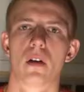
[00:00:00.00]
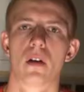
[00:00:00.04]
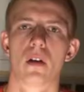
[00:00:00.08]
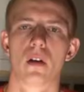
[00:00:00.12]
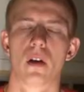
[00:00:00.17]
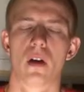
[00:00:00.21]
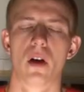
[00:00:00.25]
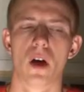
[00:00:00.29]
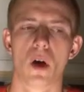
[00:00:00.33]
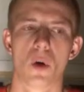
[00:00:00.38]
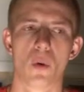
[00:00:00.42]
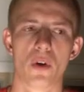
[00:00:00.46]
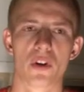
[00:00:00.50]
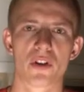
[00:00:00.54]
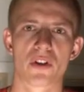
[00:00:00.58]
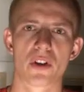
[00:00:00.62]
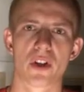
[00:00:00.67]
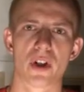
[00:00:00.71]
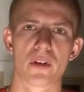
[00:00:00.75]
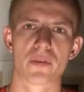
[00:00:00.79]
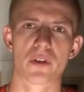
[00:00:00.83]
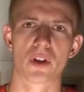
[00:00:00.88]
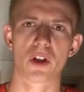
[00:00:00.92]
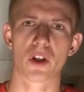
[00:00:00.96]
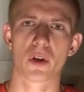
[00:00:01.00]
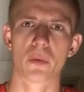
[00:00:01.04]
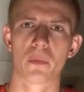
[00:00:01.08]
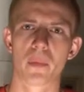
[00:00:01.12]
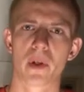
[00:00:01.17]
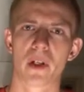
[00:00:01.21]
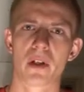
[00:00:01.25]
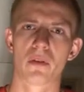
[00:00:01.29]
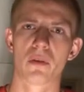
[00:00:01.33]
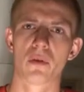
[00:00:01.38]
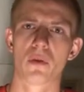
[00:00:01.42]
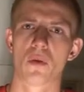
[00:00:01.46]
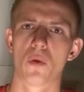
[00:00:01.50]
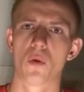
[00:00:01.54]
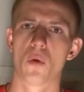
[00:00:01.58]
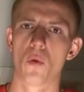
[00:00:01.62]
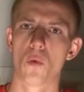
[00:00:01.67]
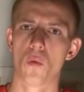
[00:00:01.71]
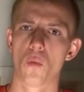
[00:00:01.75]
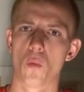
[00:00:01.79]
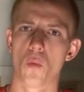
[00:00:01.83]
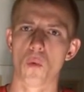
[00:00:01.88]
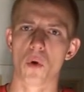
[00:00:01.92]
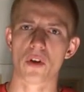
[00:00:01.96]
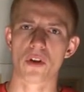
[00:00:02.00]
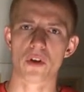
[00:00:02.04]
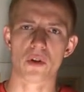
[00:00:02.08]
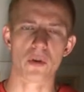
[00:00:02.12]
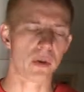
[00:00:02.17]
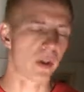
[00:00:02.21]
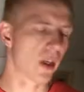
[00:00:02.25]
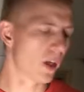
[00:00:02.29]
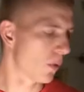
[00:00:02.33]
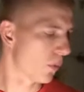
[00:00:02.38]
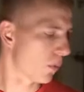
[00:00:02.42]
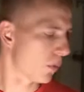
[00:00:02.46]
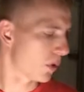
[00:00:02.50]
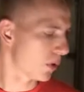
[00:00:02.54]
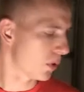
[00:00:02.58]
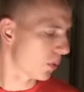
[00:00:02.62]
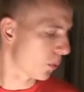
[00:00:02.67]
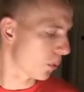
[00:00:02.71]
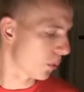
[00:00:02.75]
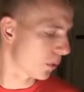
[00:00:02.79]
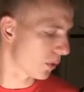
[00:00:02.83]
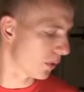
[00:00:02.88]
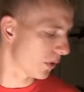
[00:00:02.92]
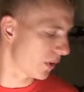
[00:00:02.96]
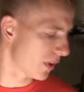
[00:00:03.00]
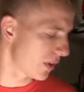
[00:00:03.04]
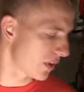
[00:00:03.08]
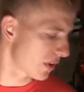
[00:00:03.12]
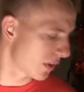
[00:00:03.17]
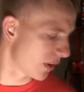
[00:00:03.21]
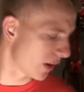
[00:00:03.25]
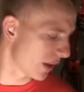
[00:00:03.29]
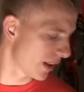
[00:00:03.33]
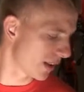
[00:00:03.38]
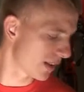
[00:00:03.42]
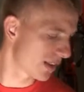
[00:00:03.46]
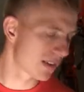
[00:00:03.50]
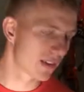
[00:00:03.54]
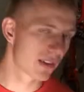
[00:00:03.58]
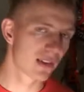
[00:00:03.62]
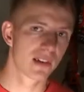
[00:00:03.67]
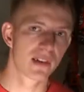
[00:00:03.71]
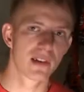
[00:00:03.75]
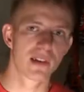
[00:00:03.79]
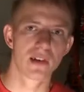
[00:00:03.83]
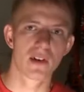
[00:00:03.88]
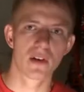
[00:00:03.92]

I want to start off talking about what you get when you order these lights.